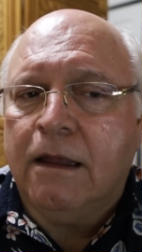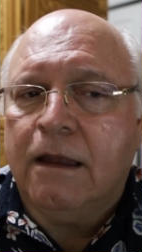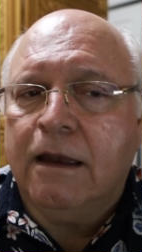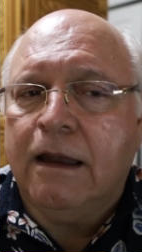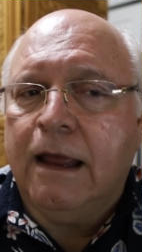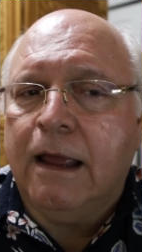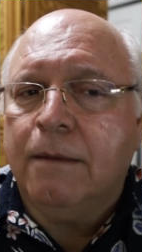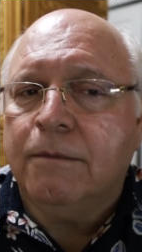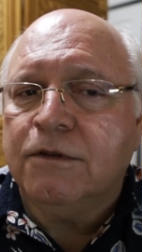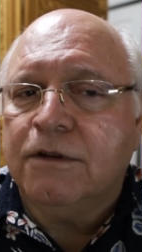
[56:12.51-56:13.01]
the
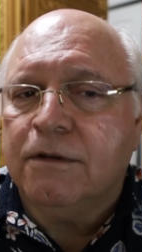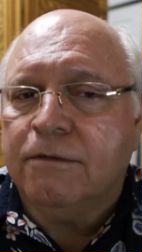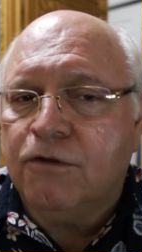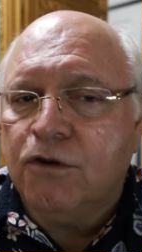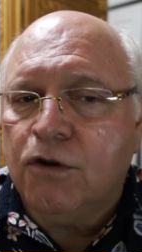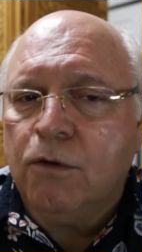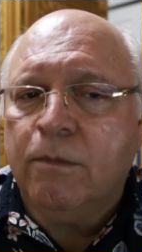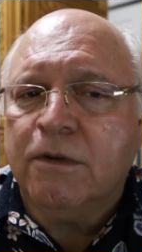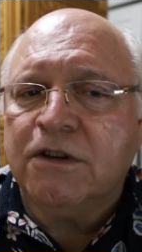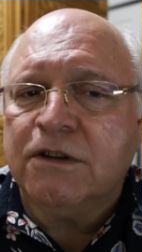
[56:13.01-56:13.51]
names of
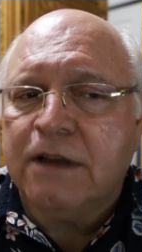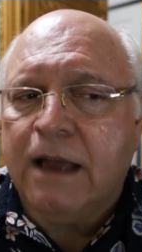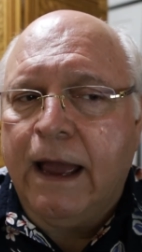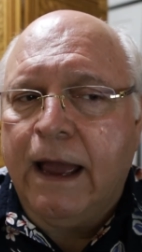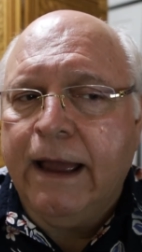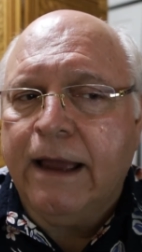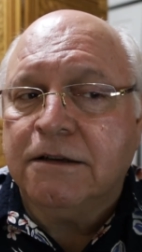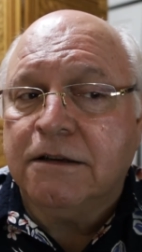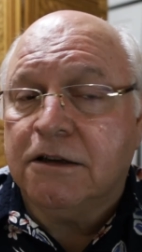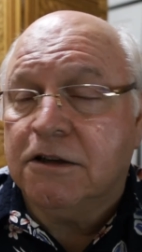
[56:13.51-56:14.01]
two
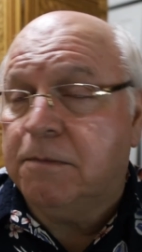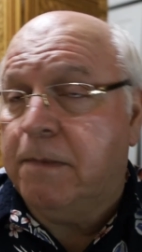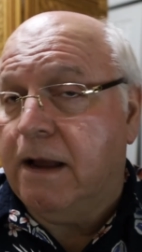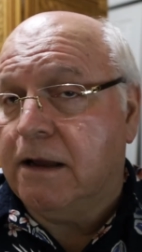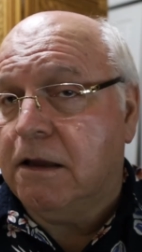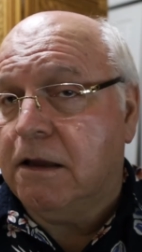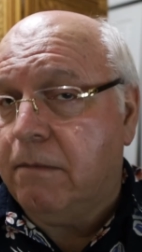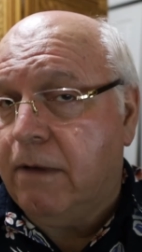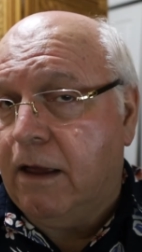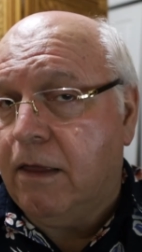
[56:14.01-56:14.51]
Messiahs
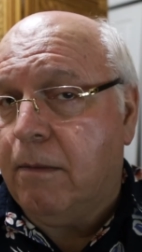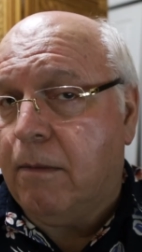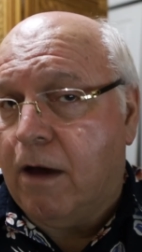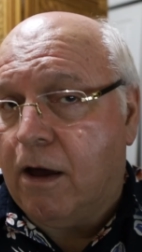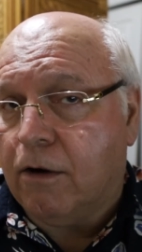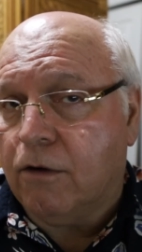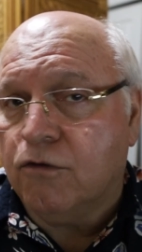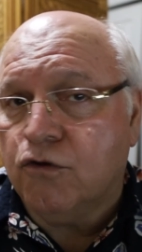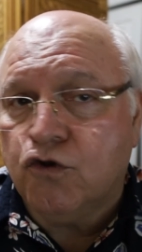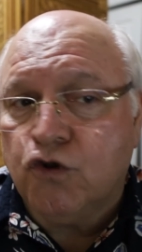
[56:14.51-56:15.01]
expected by the
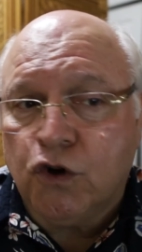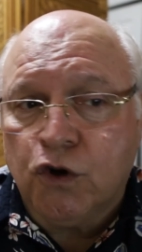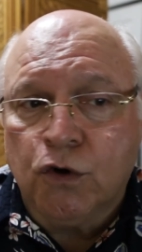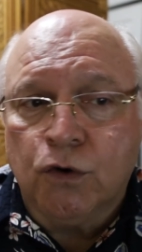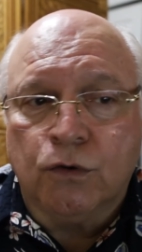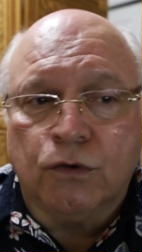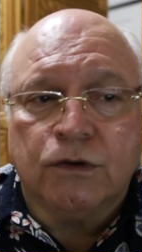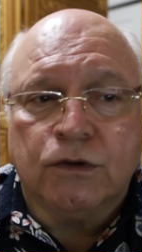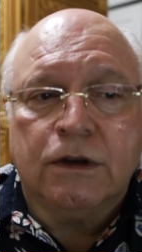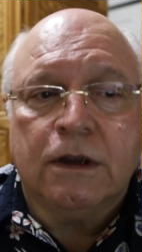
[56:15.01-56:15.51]
modern
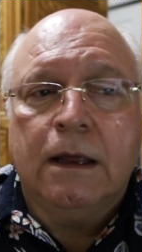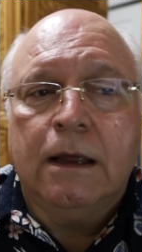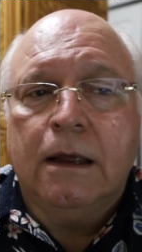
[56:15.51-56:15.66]
Jews.